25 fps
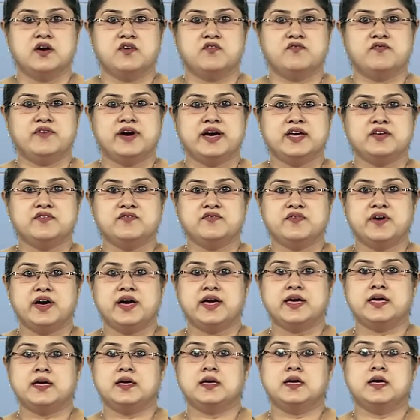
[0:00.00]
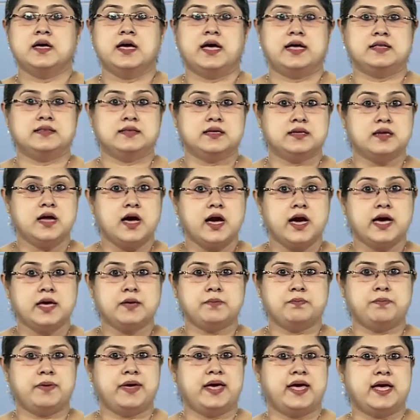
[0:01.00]
Wi-Fi, and then
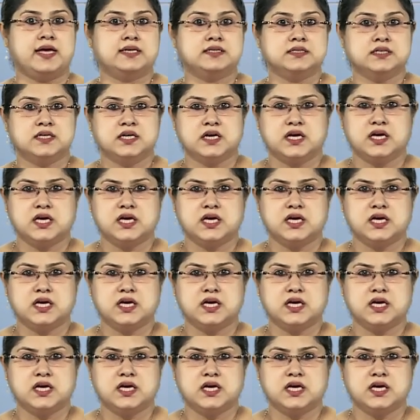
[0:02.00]
iPad,